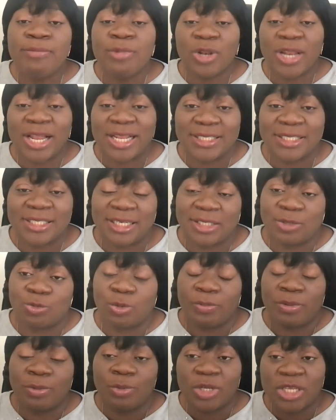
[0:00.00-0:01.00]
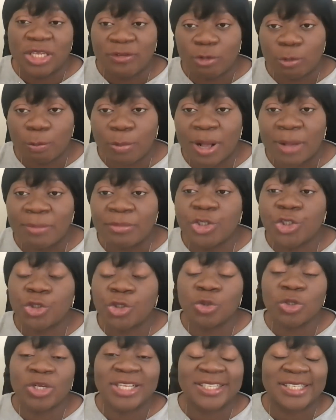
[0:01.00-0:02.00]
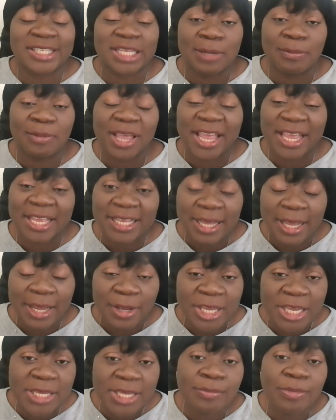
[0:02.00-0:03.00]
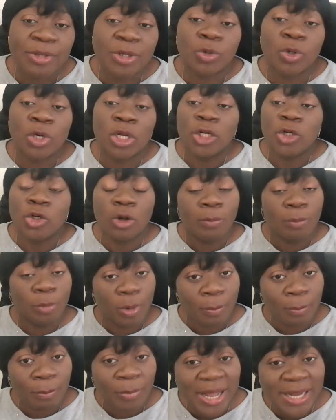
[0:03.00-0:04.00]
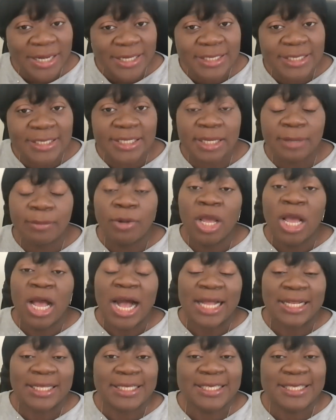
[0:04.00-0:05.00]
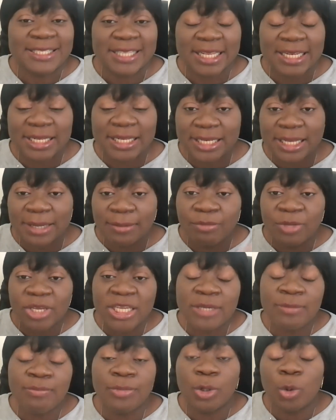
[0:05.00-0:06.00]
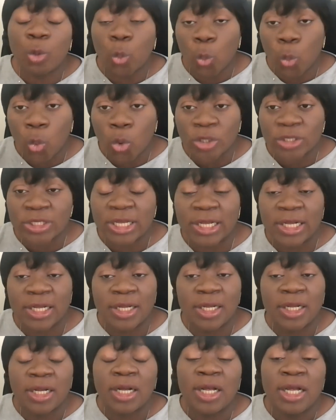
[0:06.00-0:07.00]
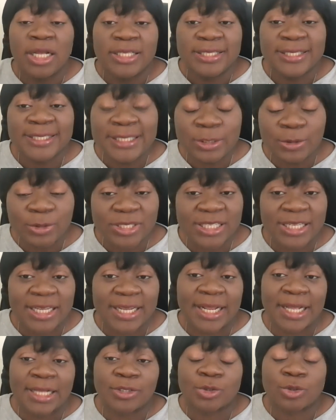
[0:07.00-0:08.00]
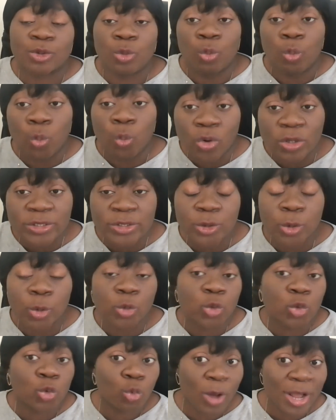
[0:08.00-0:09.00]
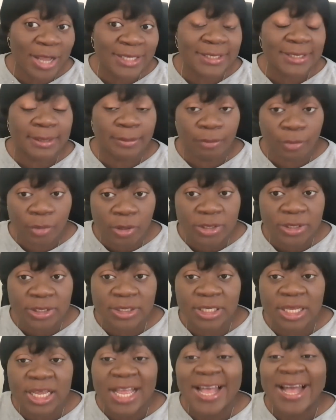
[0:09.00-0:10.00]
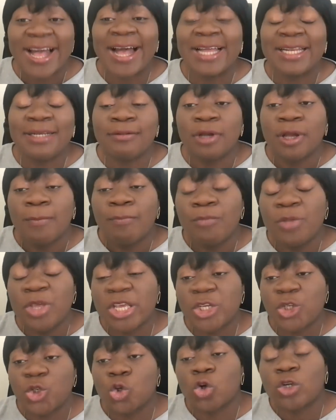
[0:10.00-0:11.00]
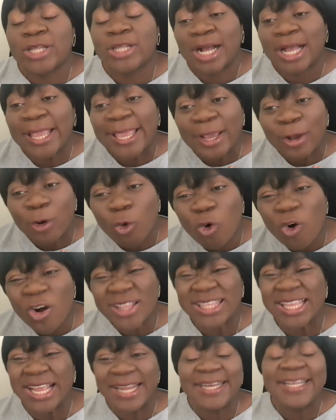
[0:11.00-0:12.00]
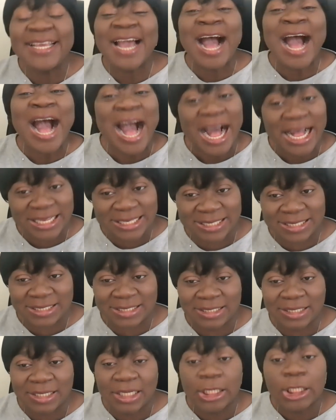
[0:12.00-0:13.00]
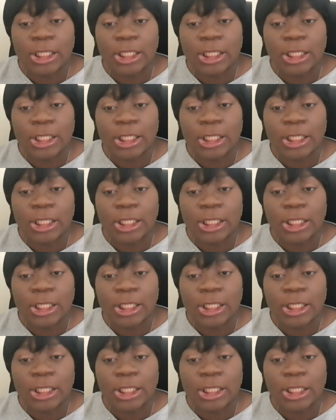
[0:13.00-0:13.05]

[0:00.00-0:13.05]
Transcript: address. When people give you permission, you can send them email, not bombarding them, at least sending them email newsletters once or twice a month, and making sure that a quarterly ask